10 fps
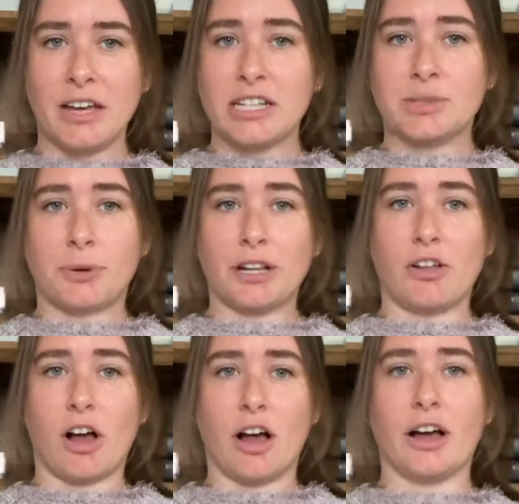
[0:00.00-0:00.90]
It's pretty
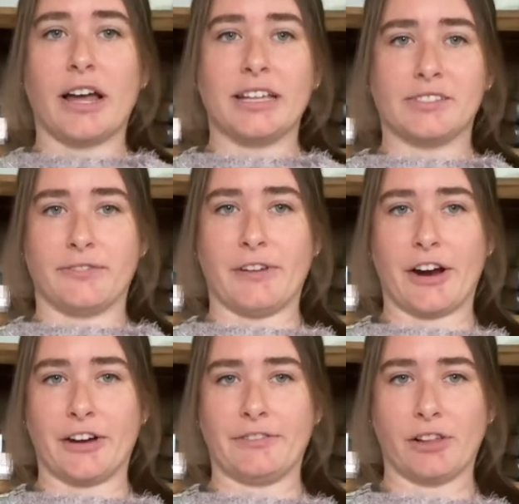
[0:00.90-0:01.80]
long. It's
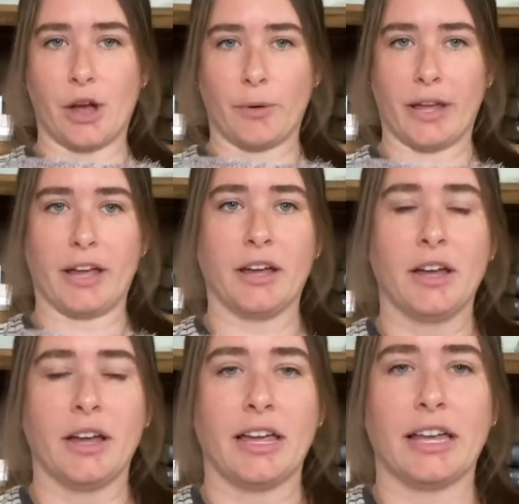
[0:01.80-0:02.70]
very flowy.
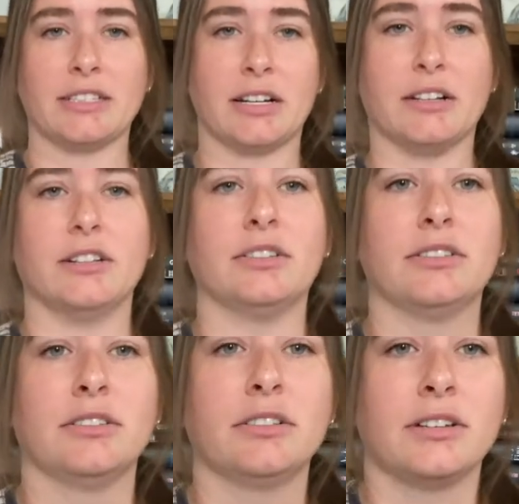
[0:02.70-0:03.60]
Can't
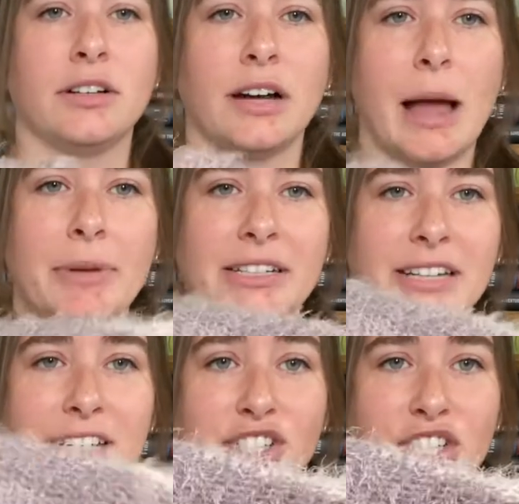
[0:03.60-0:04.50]
tell. I mean, it's
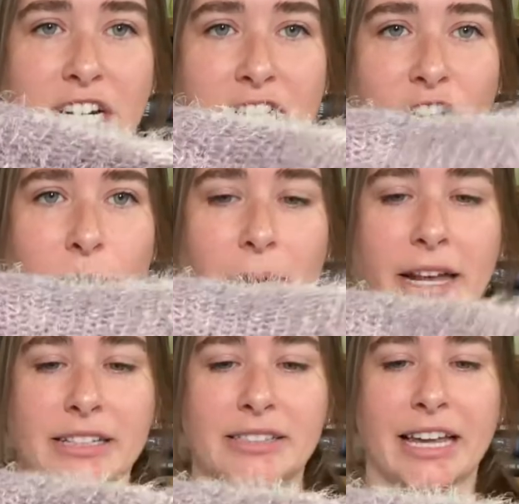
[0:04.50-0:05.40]
not sheer, but
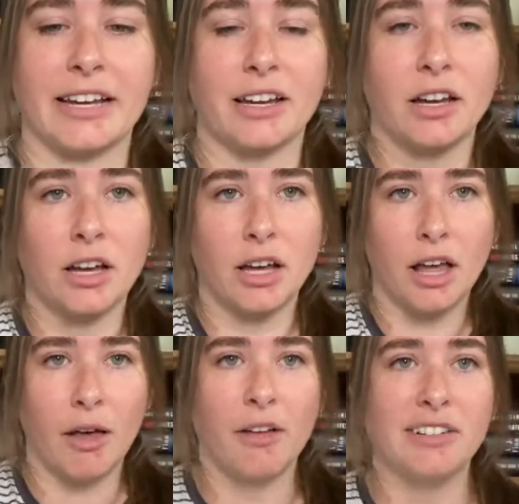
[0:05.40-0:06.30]
it's like
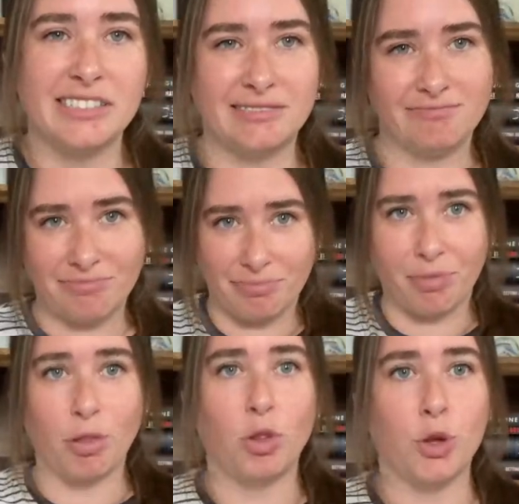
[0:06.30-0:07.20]

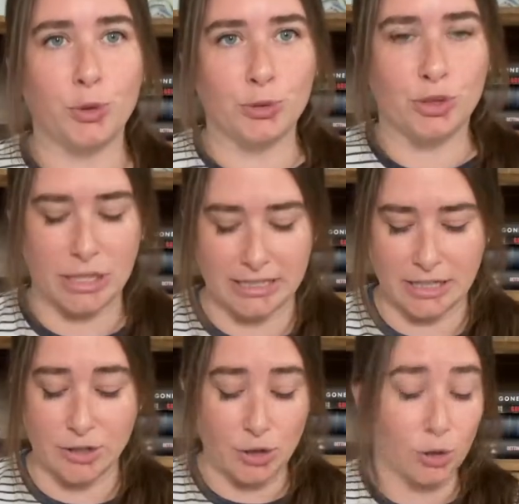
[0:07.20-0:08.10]
loose. It's
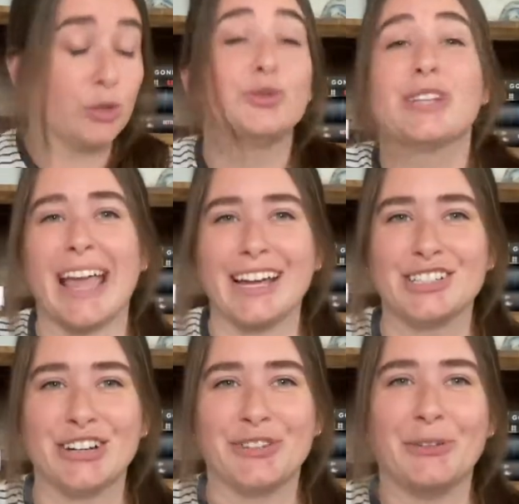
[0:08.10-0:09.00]
a loose
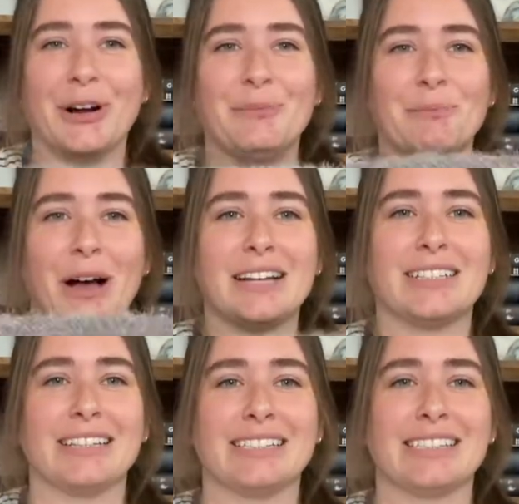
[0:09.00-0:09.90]
gauge, if you will. But
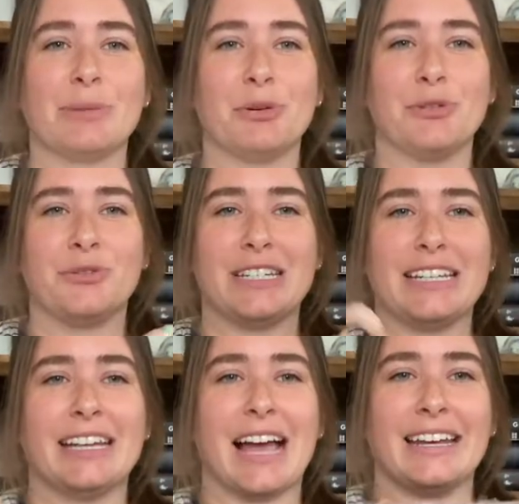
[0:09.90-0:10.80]
this is the poof
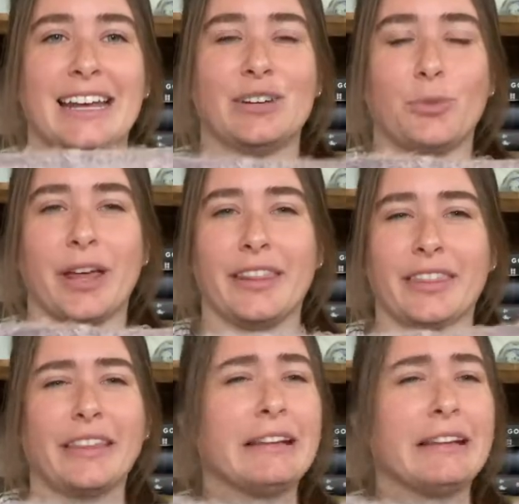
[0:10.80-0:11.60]
tee I knit with